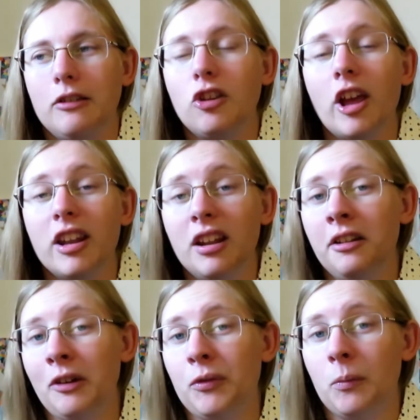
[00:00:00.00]
Done in a
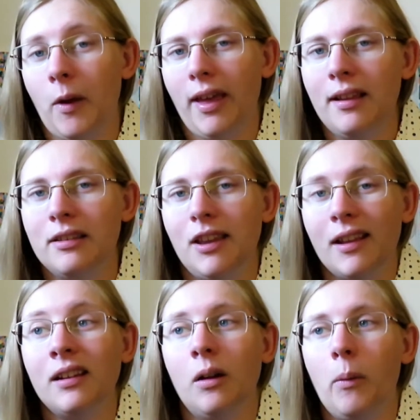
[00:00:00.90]
different way.
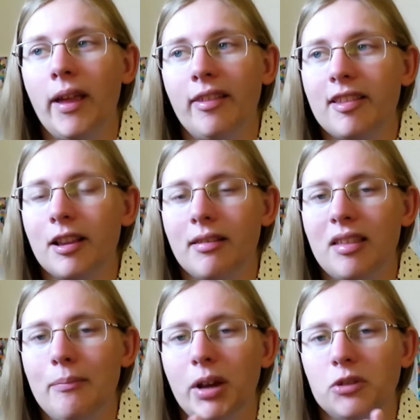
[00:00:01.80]
Done in a way that's going to
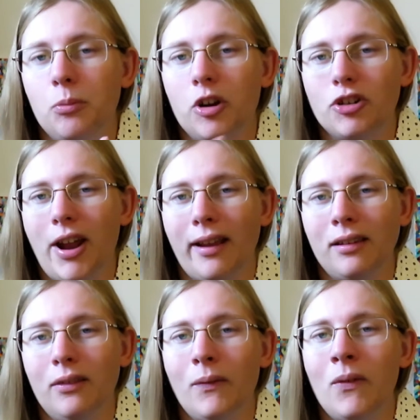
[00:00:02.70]
seem much more
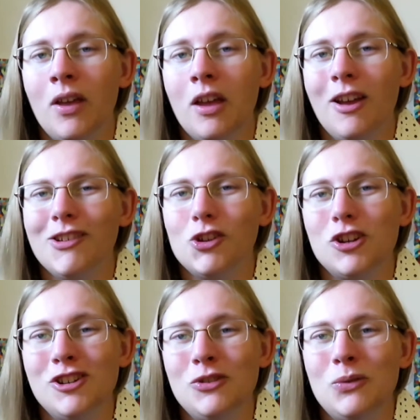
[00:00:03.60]
attractive
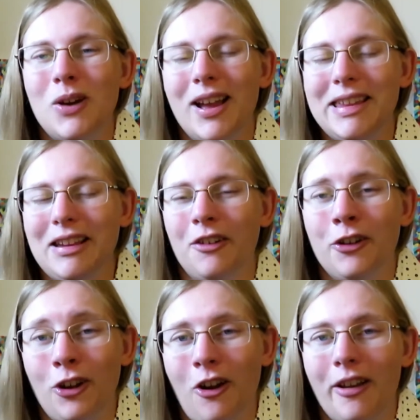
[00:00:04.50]
to a
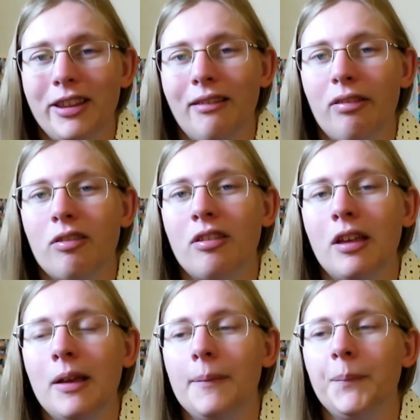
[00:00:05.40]
younger audience
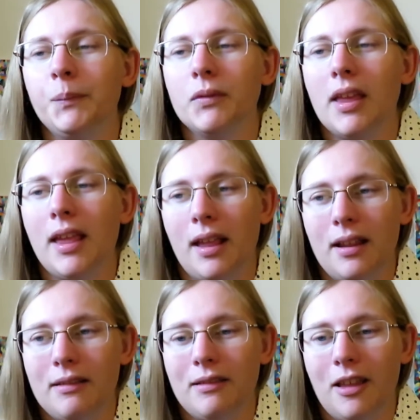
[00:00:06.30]

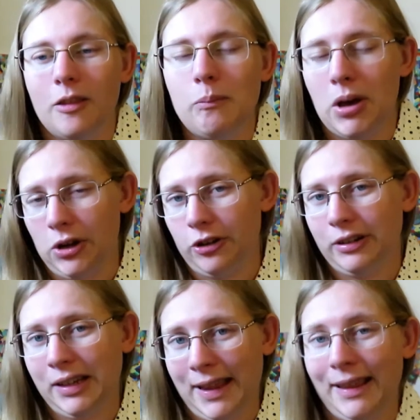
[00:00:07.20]
in
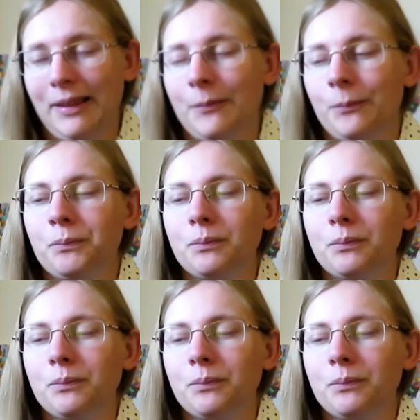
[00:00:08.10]
modern day